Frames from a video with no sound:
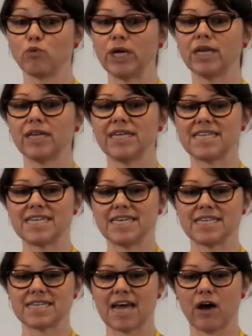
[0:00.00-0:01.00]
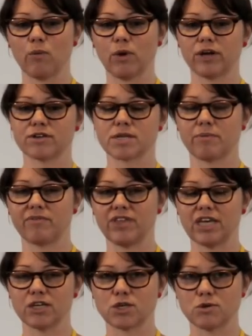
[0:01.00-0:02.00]
really teased out what are some of
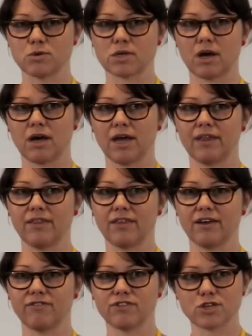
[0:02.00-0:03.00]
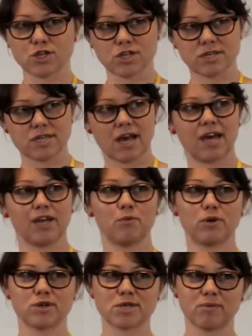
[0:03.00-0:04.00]
the issues on the physician side
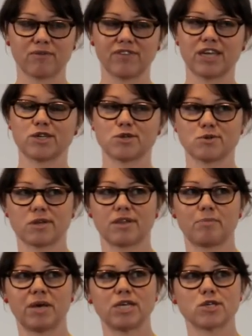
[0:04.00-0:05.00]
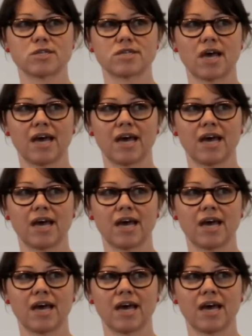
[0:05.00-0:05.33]
and what are some of the issues on the patient